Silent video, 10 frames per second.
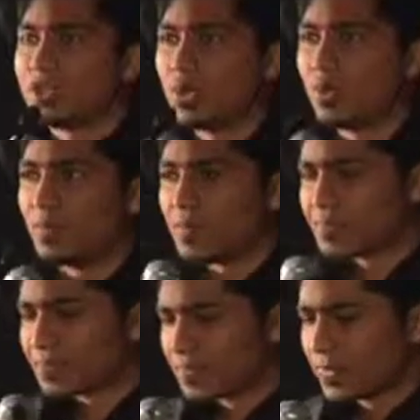So
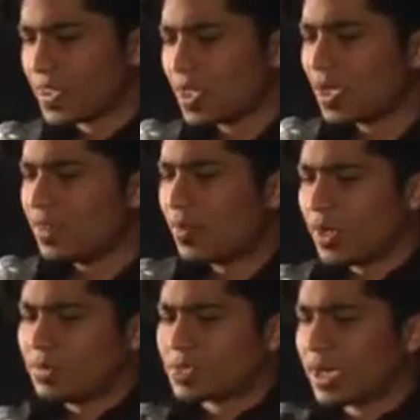the
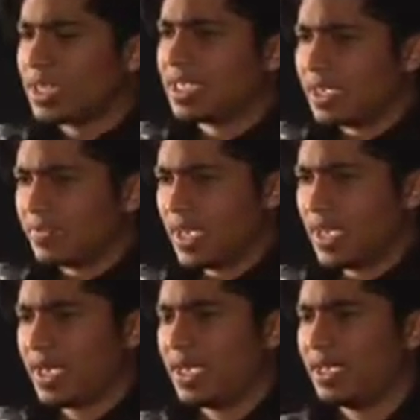point I'm trying to give
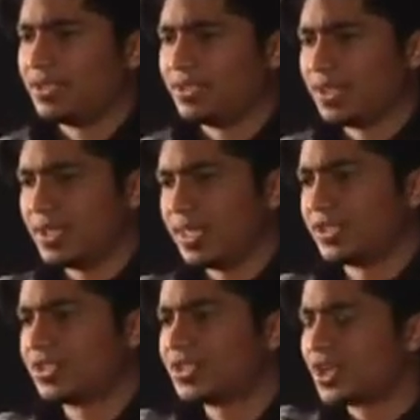here is there's
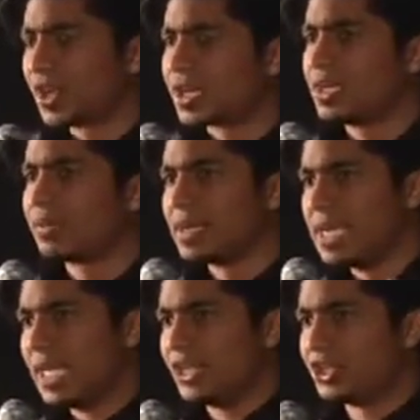a circular
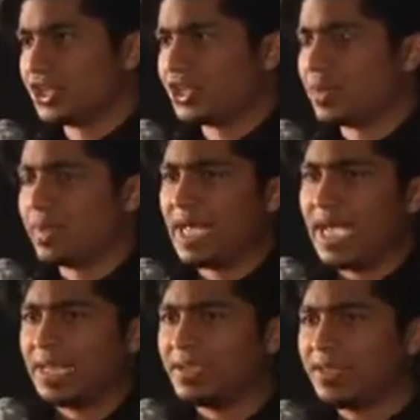relationship in
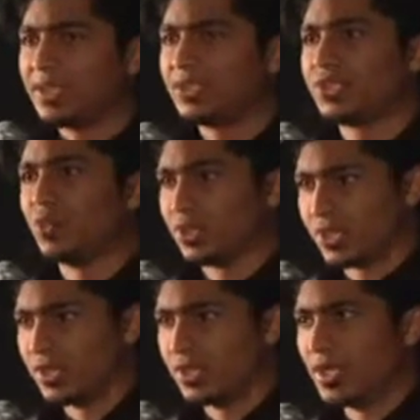anything
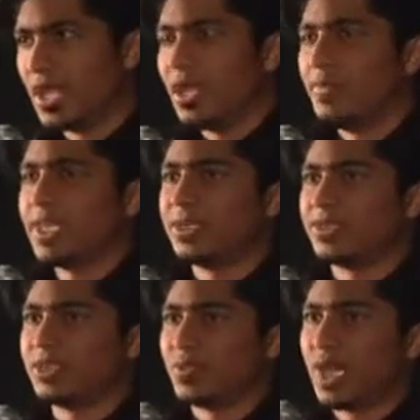social,
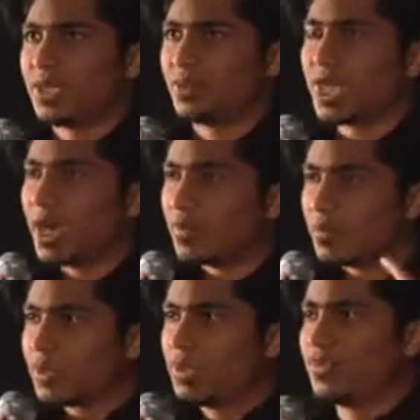because as we come
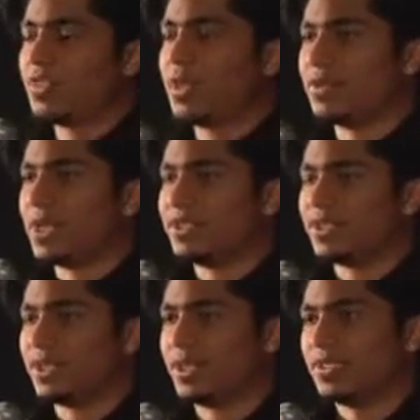up with new theories
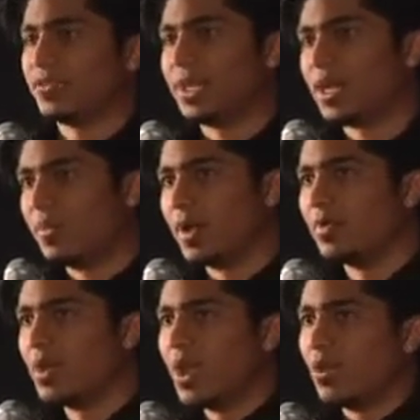and as we come
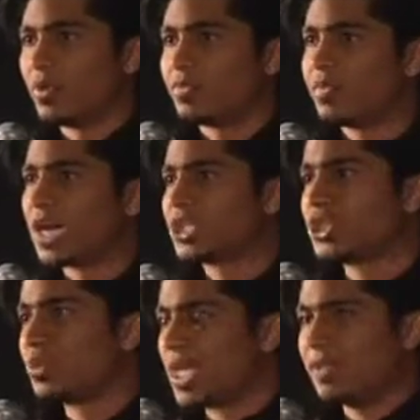up with
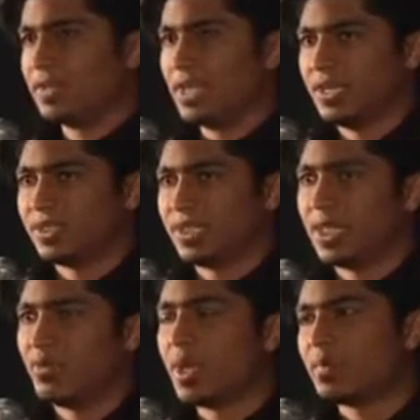factual evidence and
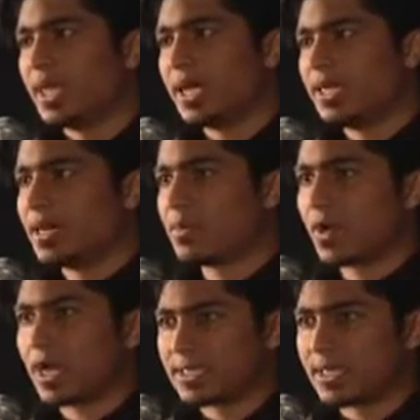then we apply it in a
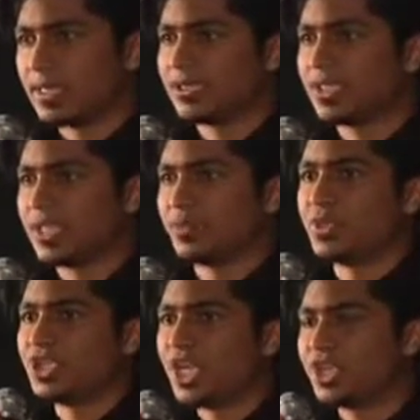practical sense, we
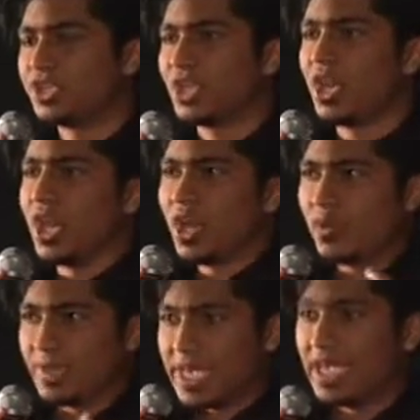change our
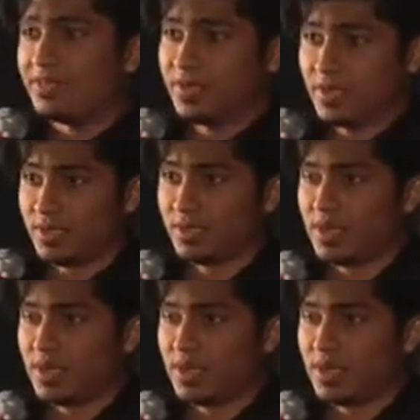behavior.